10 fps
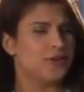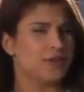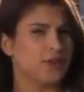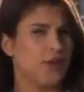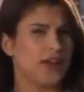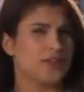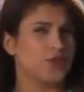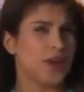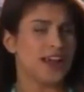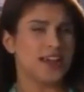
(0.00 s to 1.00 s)
earthquake
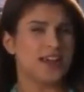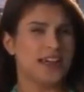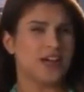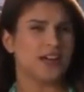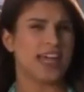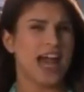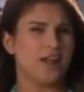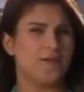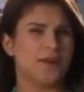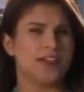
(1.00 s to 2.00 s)
striking here in
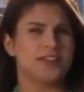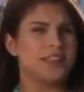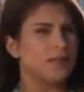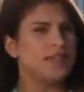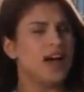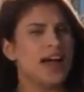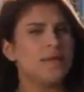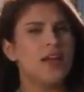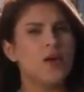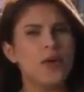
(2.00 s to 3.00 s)
California
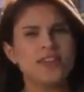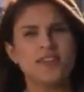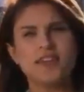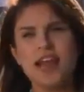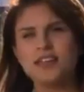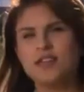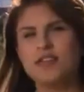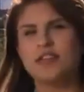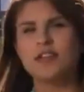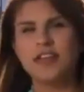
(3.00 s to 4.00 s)
sometime within the next
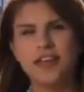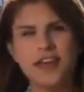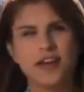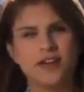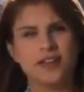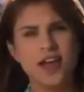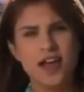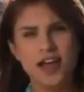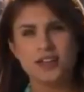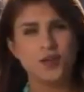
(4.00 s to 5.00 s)
thirty years.
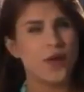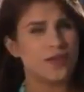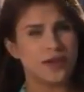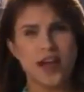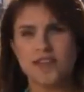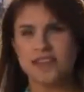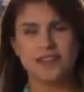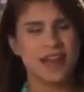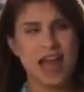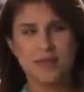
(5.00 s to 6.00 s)
As to whether or not that's
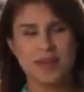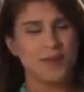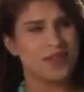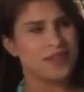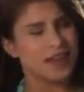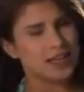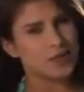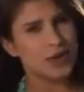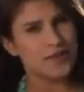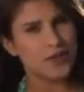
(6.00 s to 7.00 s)
going to happen within the
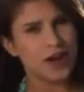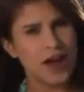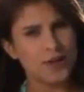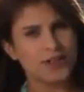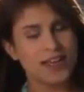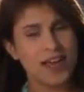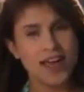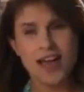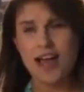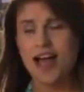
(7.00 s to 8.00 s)
next twenty-four hours,
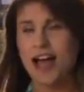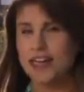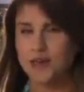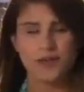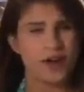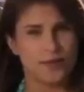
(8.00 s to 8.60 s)
I don't